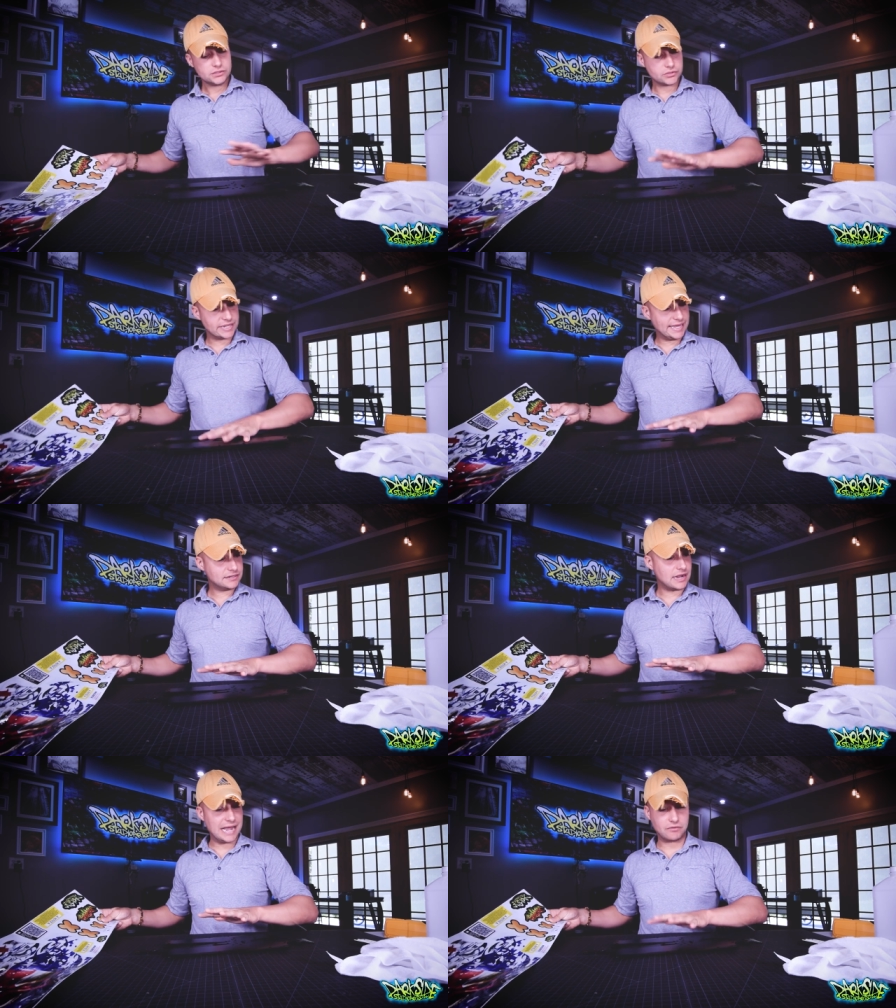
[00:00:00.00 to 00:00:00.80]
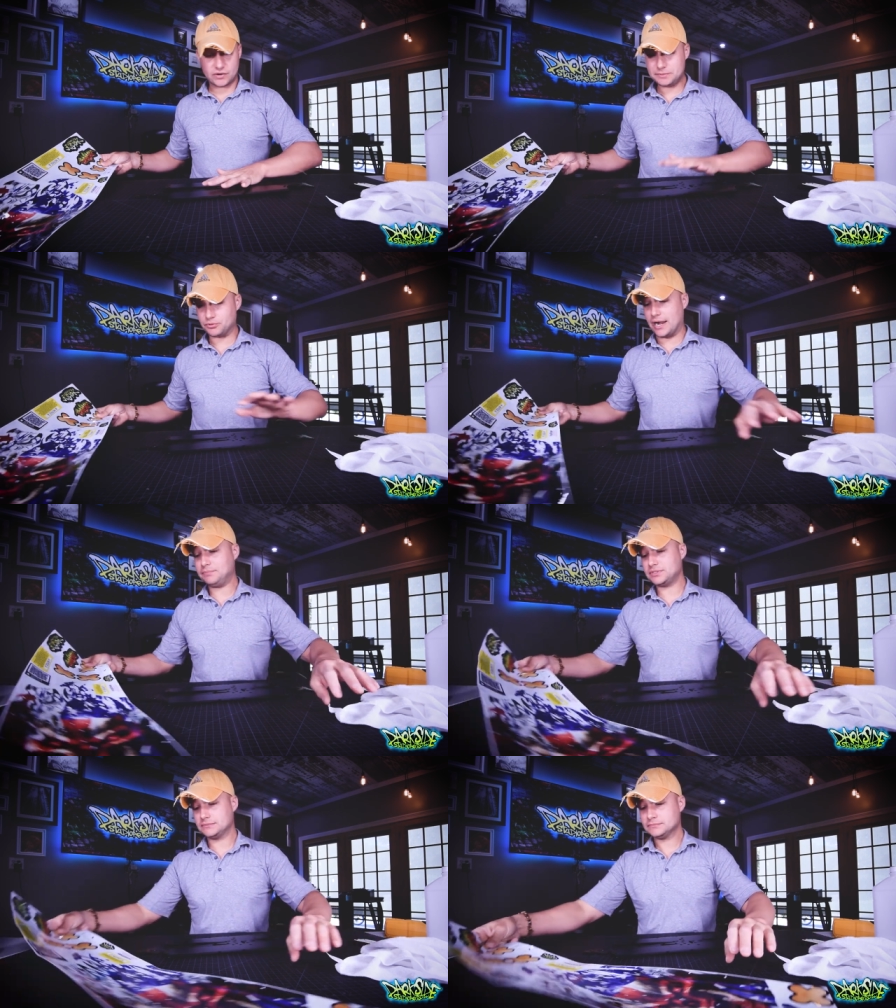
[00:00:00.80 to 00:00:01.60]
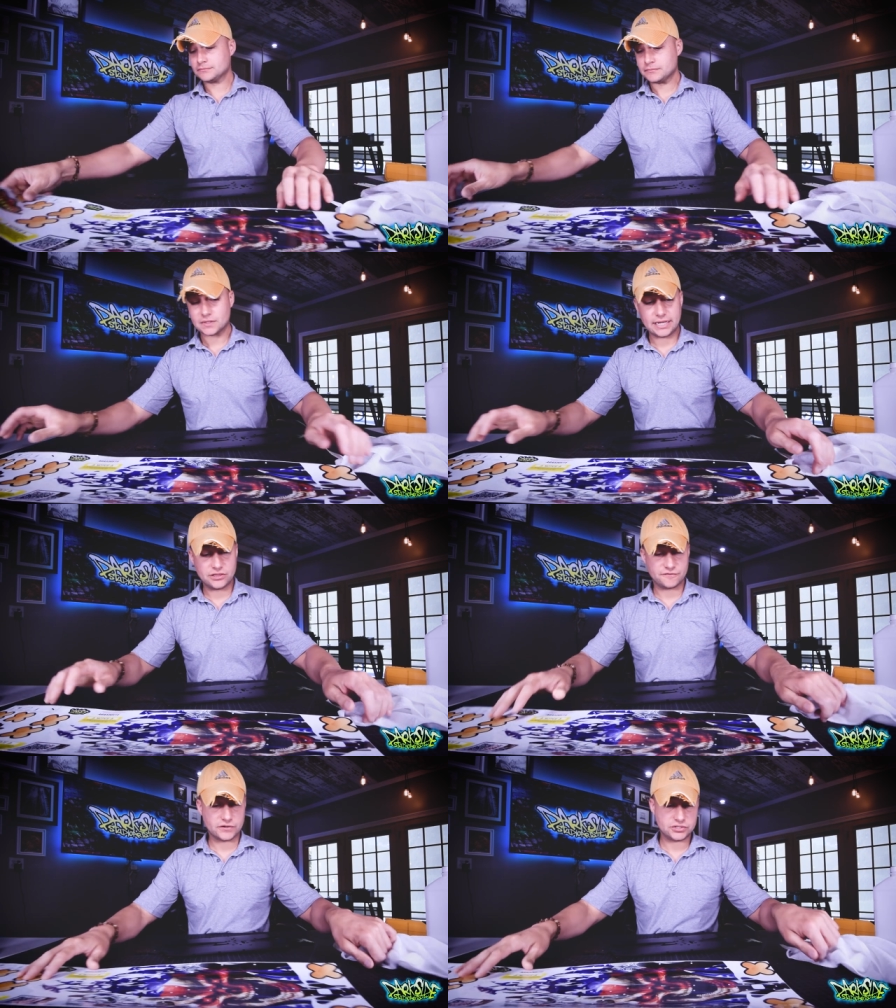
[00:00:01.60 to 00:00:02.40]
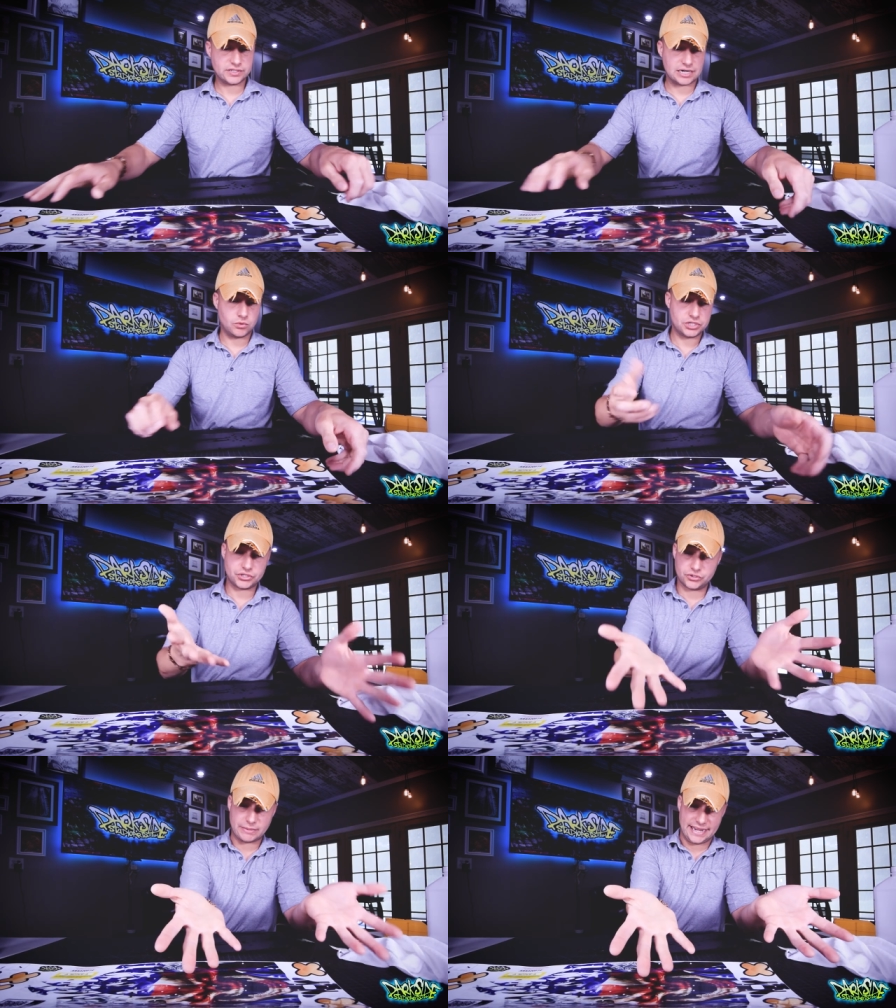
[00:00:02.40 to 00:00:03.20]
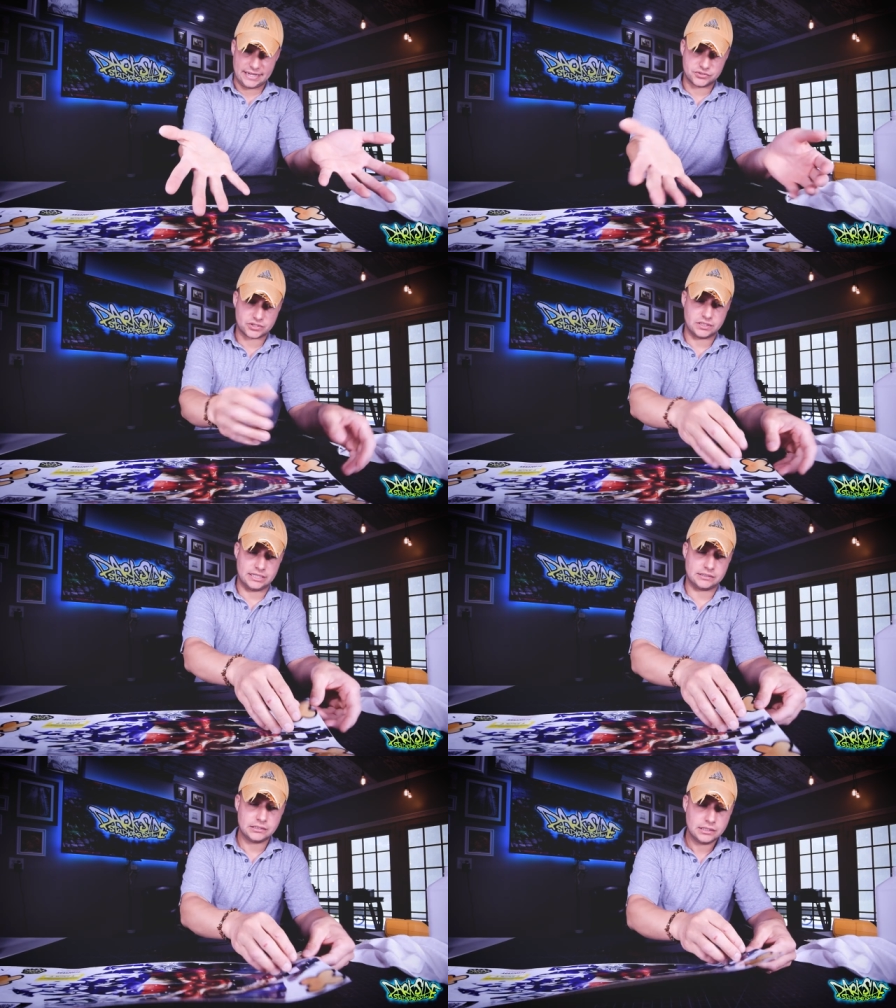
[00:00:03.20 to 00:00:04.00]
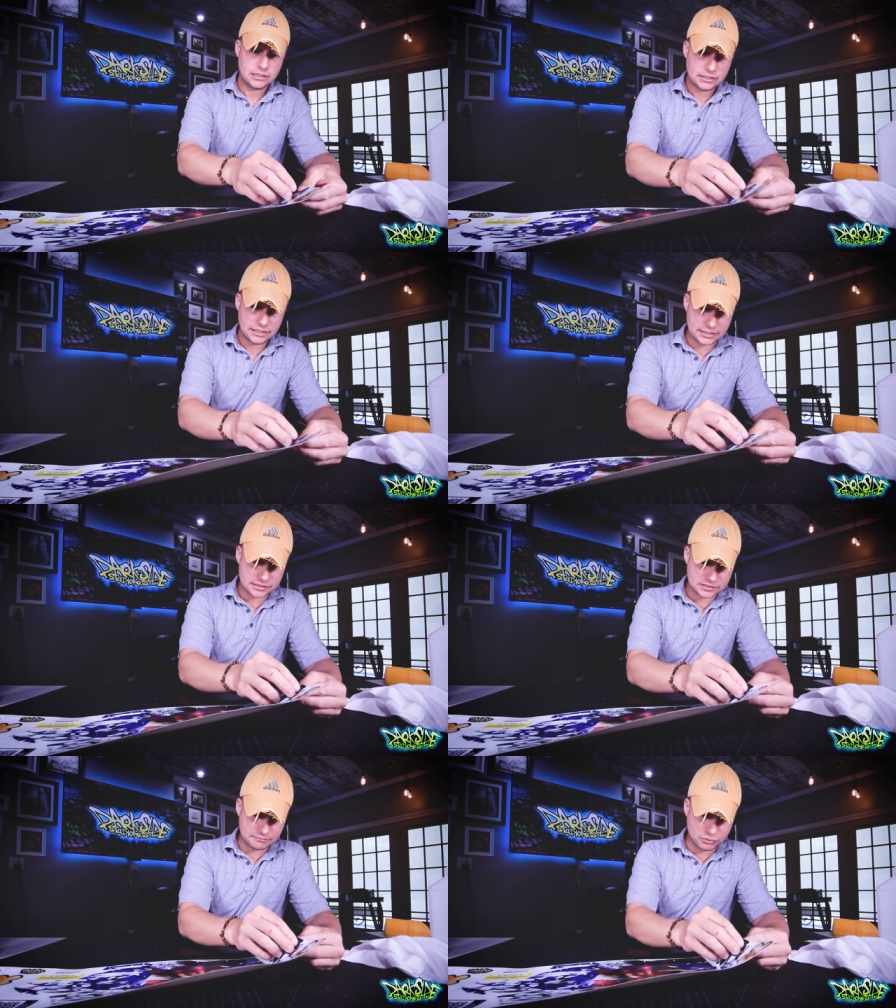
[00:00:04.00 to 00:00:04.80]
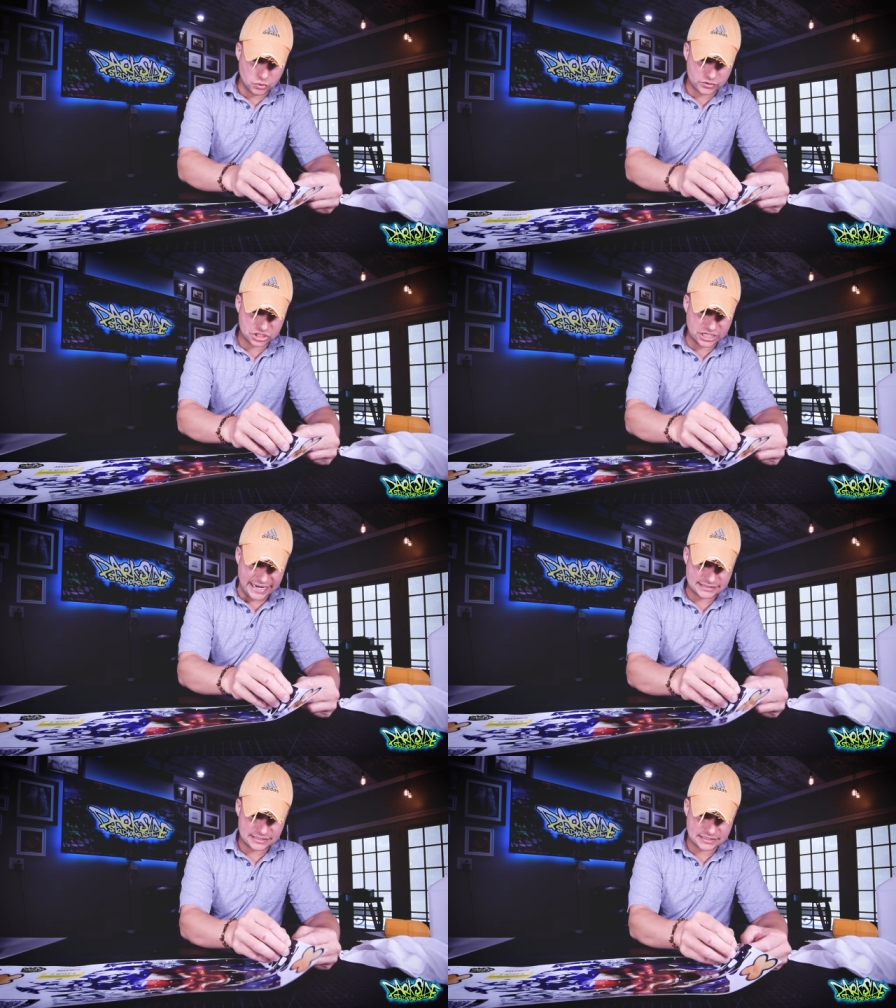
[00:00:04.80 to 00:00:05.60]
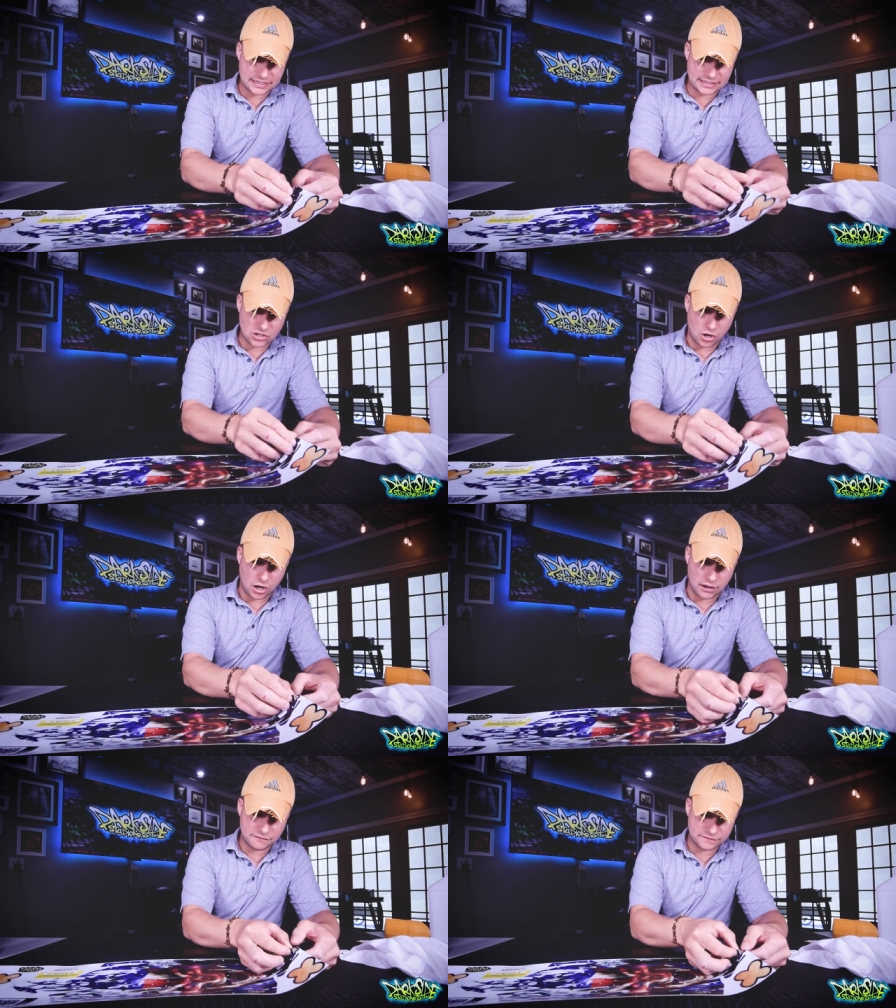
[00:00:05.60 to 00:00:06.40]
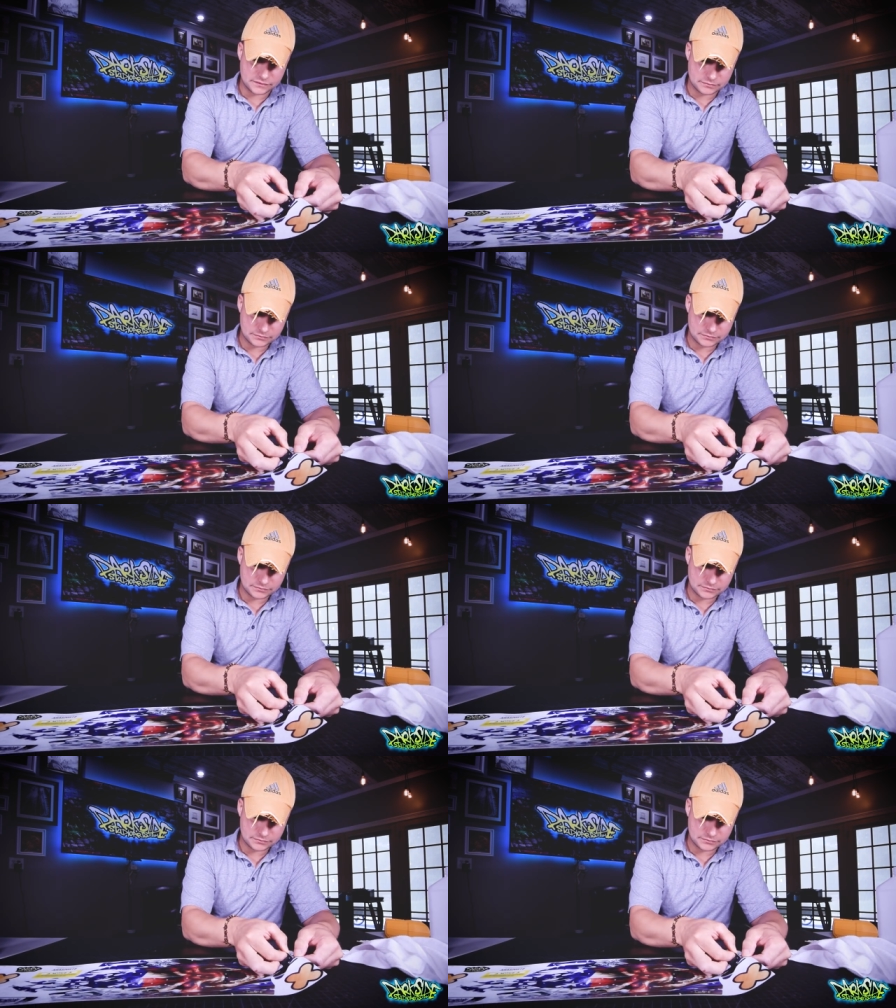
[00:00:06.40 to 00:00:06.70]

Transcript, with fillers: So again, I've already prepped, and the first thing I wanna do, my hands are clean, is pull the chassis skin off.